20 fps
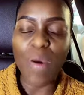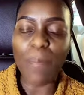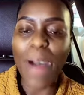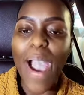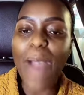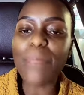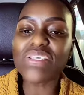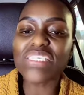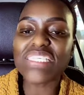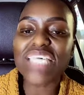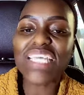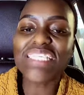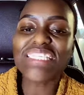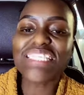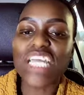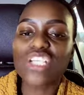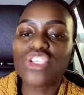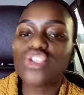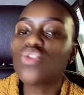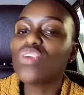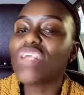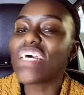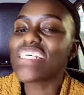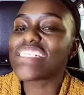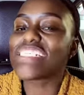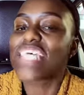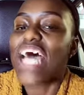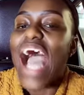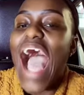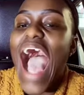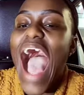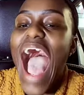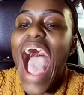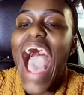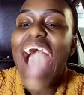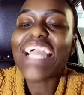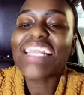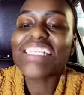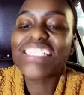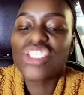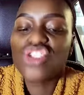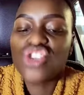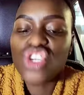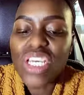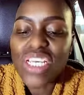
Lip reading: The Bible says that Judas hugged